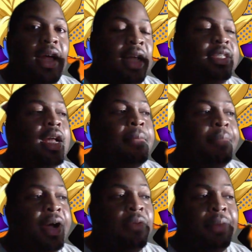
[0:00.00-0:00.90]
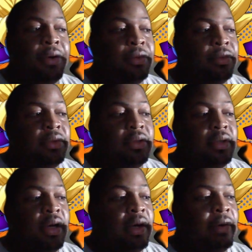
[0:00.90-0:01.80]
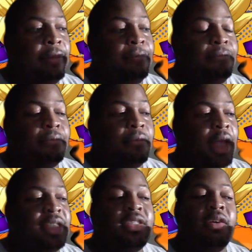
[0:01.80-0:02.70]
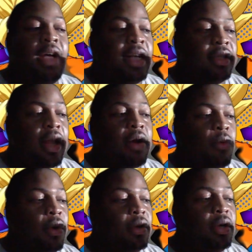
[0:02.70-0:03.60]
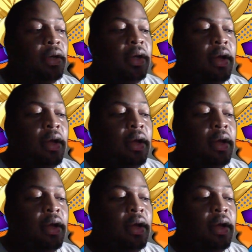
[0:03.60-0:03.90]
It's kind of bare bones. Um, it still has a lot of work.